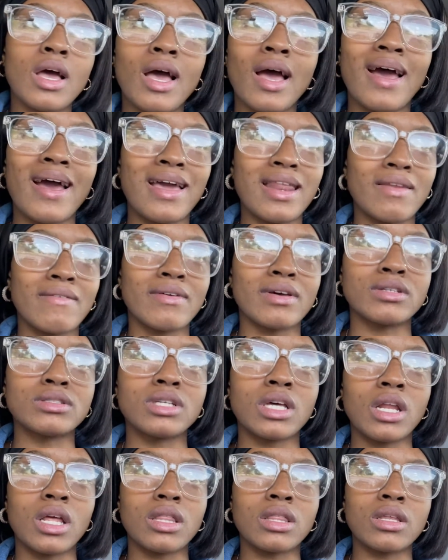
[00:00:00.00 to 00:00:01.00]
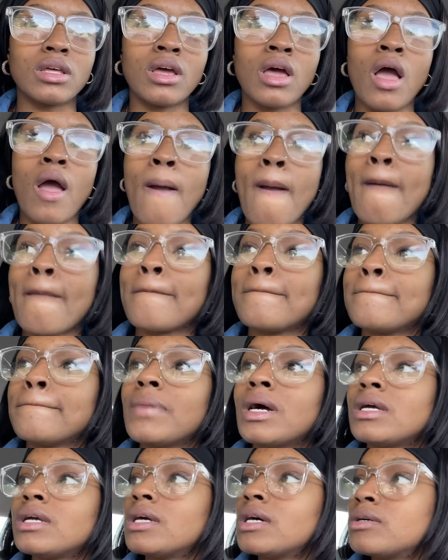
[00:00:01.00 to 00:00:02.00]
I ain't even gonna say nothing.
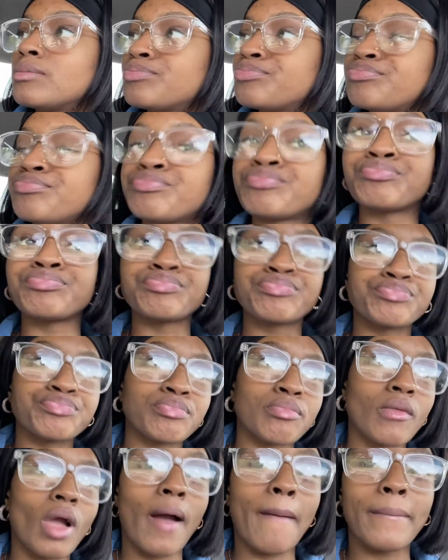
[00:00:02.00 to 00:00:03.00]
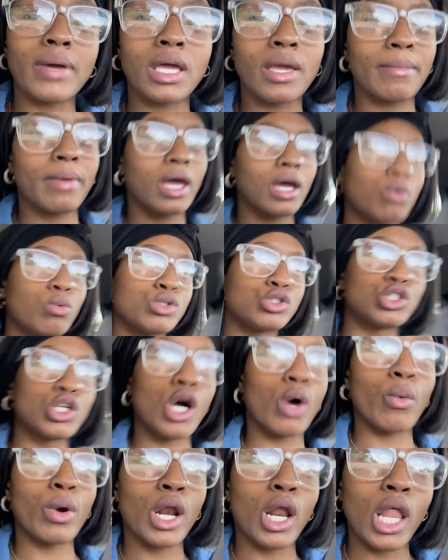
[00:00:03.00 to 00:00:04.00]
But yeah. I'm gonna get back with
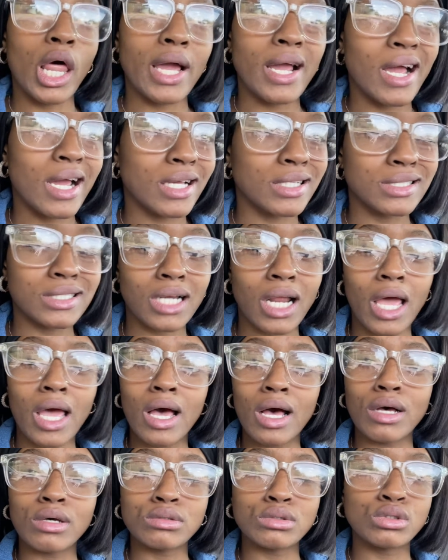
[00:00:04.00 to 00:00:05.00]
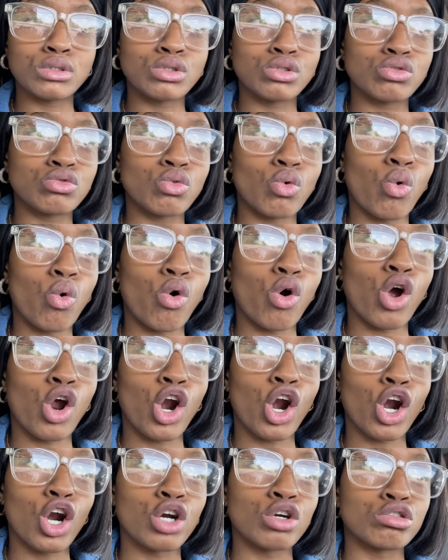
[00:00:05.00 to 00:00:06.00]
y'all when like I get to the house
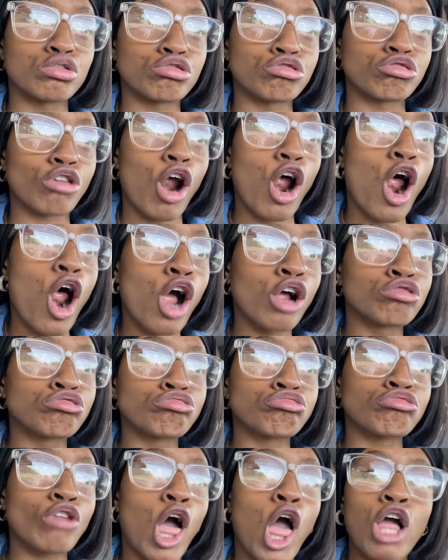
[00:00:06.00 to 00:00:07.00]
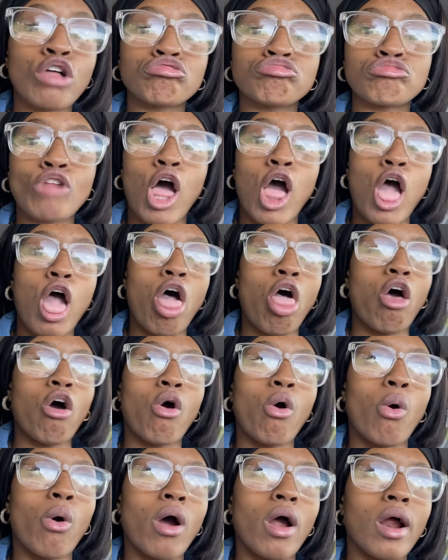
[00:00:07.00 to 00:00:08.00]
or
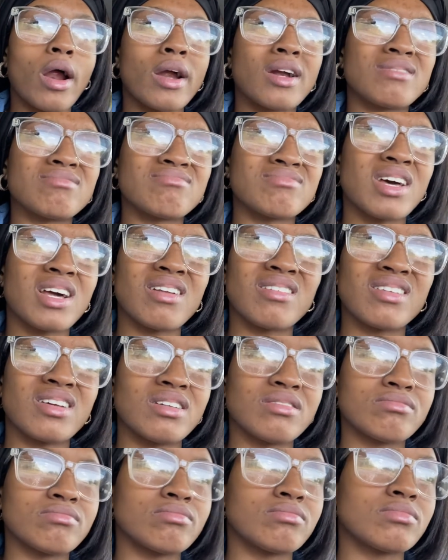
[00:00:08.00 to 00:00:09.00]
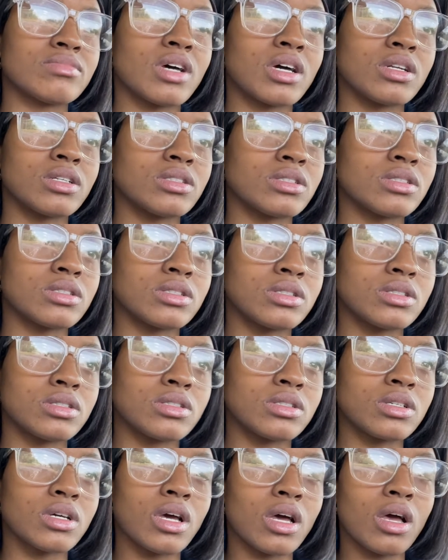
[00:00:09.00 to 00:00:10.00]
or I don't know
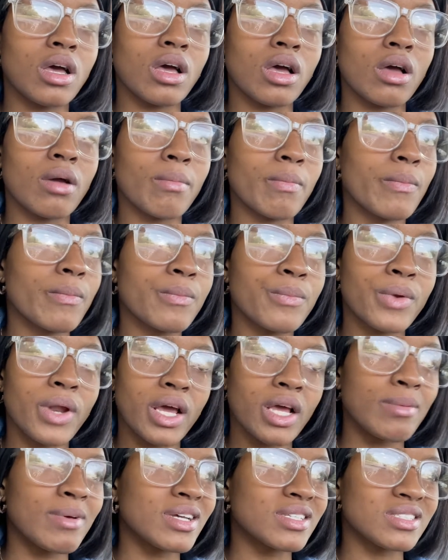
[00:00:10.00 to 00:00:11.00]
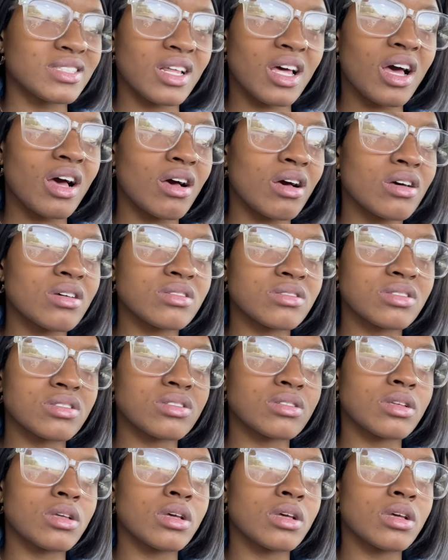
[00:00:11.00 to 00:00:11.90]
honestly when I get back to the house